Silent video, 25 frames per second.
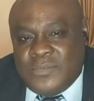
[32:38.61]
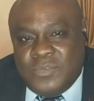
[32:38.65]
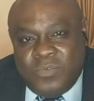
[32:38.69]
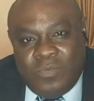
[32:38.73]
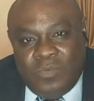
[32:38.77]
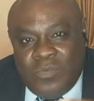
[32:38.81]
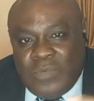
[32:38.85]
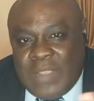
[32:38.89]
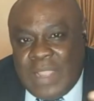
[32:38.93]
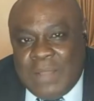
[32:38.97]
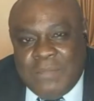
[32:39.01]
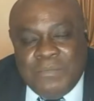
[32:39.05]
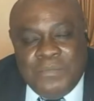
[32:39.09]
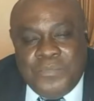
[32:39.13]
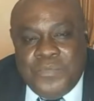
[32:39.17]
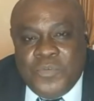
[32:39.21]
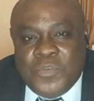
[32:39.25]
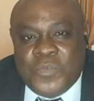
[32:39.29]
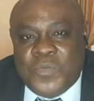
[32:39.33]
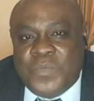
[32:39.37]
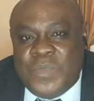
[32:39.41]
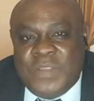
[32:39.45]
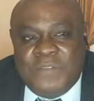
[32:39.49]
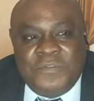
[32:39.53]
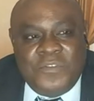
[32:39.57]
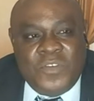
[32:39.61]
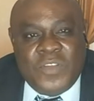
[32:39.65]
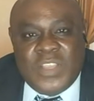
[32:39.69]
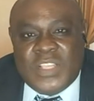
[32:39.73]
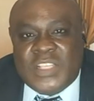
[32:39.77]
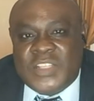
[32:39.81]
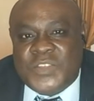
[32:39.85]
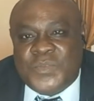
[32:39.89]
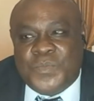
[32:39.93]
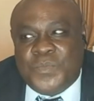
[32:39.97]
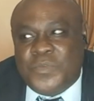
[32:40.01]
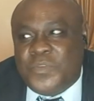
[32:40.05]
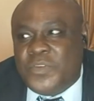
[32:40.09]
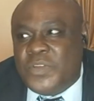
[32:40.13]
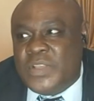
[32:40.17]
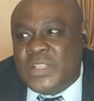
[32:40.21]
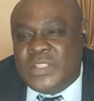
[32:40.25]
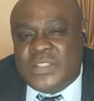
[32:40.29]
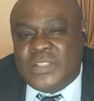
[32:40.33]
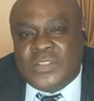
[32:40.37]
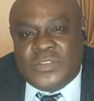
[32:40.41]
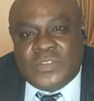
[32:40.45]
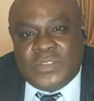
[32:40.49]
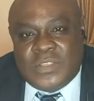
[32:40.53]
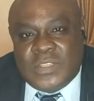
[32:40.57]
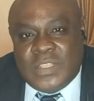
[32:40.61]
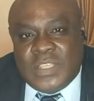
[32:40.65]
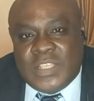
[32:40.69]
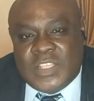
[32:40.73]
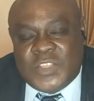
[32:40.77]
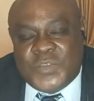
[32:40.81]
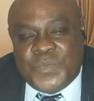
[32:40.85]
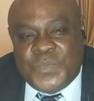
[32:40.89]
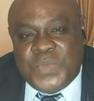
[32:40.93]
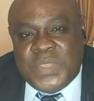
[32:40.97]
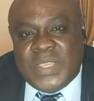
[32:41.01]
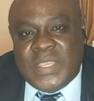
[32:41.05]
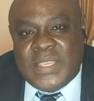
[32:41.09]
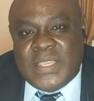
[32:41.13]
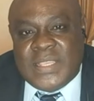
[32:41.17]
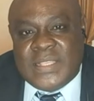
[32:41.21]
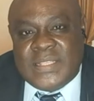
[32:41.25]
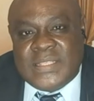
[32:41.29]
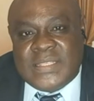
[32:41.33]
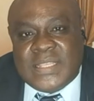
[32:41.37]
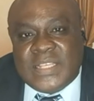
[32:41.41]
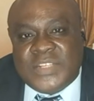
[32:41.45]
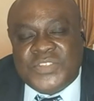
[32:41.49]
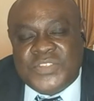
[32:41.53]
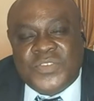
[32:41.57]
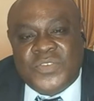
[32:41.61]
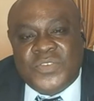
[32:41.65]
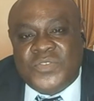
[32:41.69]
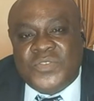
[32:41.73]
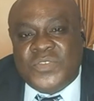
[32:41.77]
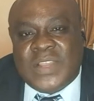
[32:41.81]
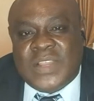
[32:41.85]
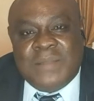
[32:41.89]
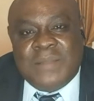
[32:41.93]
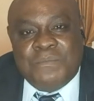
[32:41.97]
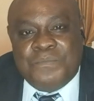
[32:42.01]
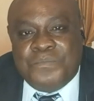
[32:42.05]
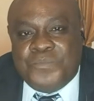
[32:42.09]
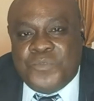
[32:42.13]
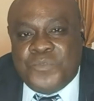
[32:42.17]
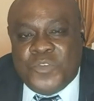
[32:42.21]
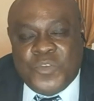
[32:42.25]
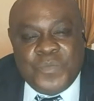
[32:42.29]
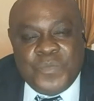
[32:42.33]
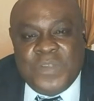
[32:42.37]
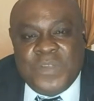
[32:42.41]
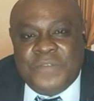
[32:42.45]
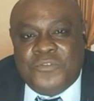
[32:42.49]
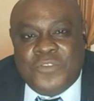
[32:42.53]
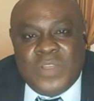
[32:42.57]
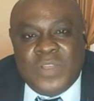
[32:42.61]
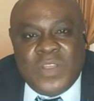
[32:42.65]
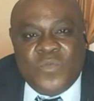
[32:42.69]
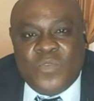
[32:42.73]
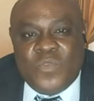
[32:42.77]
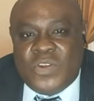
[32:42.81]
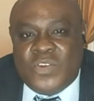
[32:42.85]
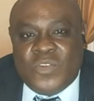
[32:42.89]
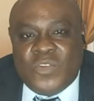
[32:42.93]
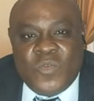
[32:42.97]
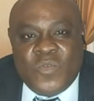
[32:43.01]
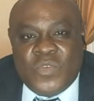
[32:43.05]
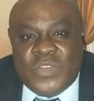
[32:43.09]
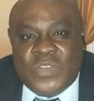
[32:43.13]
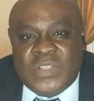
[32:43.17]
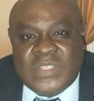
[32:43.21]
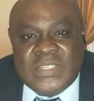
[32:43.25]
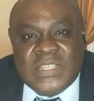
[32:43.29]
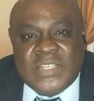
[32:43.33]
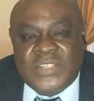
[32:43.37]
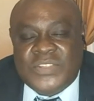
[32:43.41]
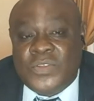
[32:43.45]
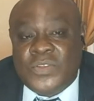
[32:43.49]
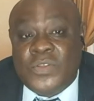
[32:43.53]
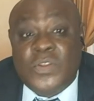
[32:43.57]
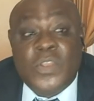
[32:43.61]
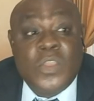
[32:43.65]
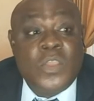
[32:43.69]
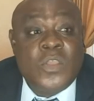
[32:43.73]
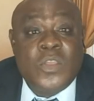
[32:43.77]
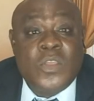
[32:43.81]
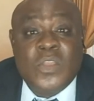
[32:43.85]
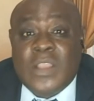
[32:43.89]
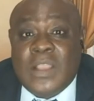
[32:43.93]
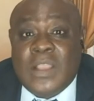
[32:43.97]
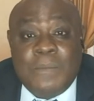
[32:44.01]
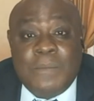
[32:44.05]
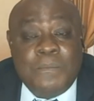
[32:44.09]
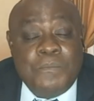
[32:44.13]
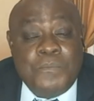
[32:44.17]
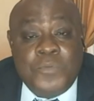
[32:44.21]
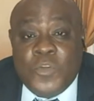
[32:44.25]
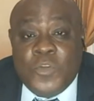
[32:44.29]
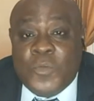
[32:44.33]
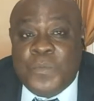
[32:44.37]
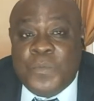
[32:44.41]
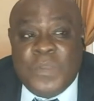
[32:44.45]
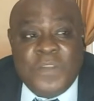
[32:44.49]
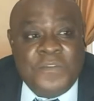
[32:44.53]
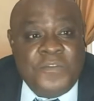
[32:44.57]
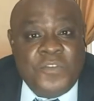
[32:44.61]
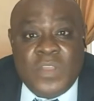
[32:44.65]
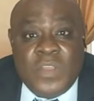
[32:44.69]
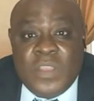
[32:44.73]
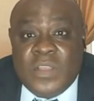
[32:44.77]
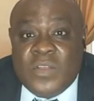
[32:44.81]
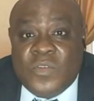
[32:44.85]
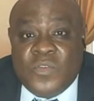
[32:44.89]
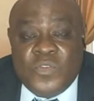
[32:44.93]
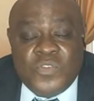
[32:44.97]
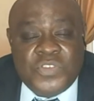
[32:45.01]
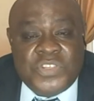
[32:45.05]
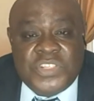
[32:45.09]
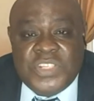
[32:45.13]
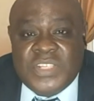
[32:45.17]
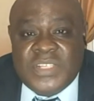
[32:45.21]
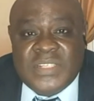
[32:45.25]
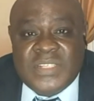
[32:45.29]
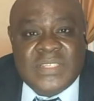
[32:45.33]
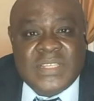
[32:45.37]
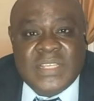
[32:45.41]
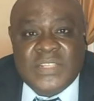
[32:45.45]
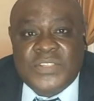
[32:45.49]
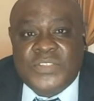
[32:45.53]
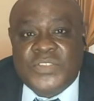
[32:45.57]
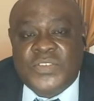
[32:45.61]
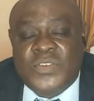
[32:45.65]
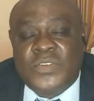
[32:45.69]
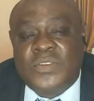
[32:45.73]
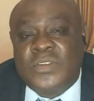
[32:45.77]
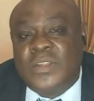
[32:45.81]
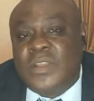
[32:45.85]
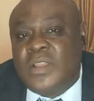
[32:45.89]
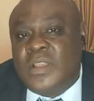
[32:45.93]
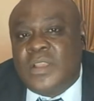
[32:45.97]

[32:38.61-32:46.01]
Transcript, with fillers: You can book me for a, for a, a speaking session. You mm -hmm. can mm-hmm. book me for a one-on-one session. You can book me for a coaching session.